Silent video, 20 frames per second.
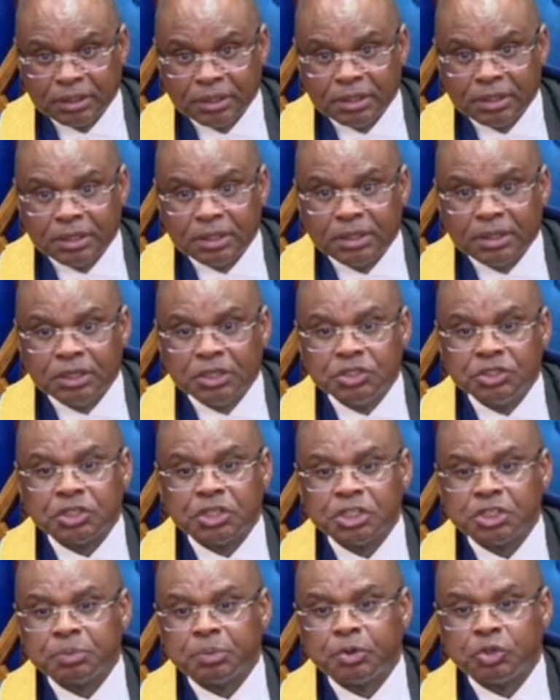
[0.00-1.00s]
His
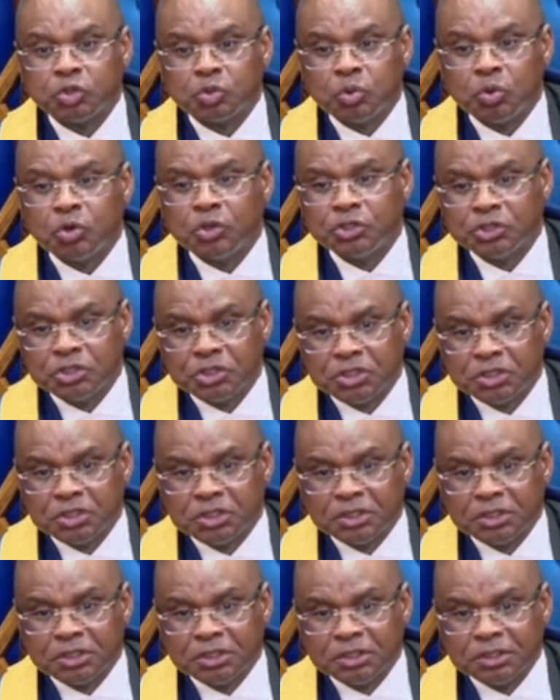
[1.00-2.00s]
response was
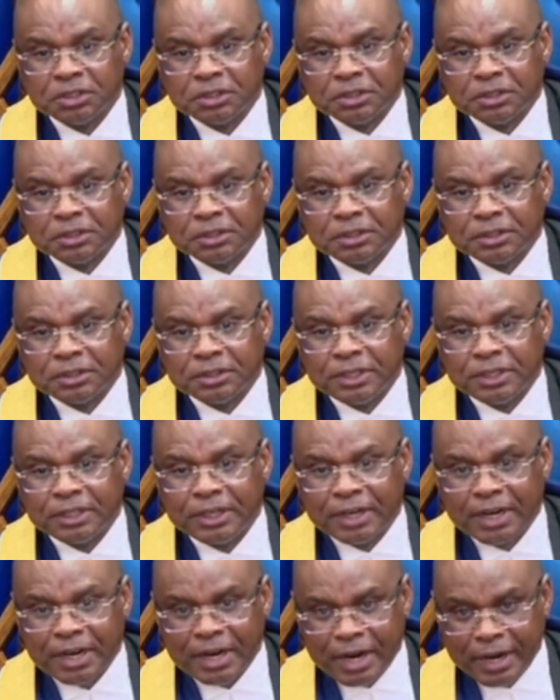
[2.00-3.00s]
that the
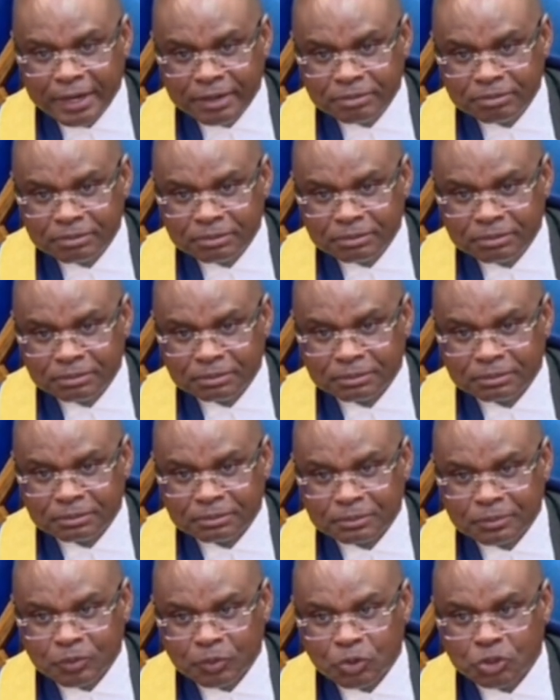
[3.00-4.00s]
crime
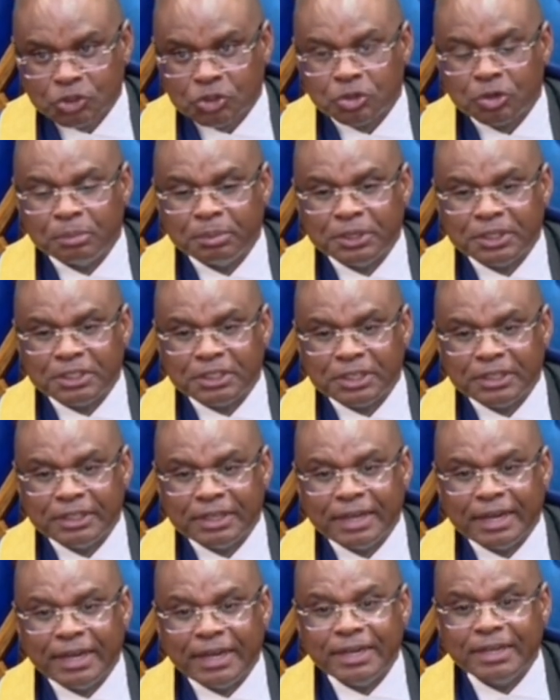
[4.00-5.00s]
was committed
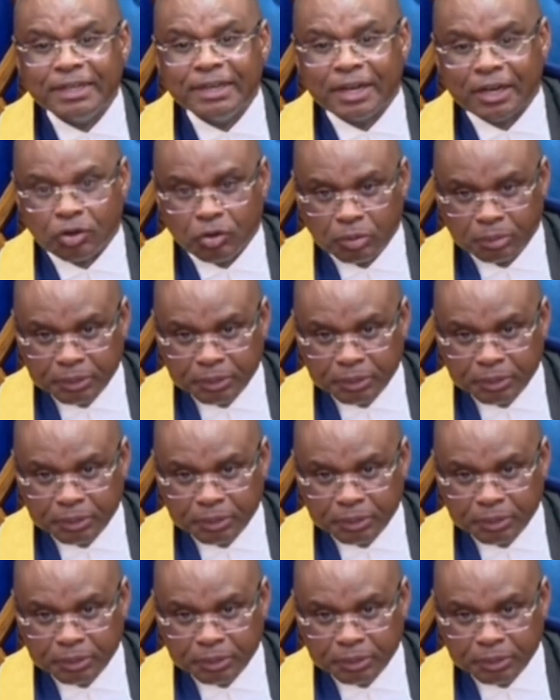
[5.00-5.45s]
in Nairobi.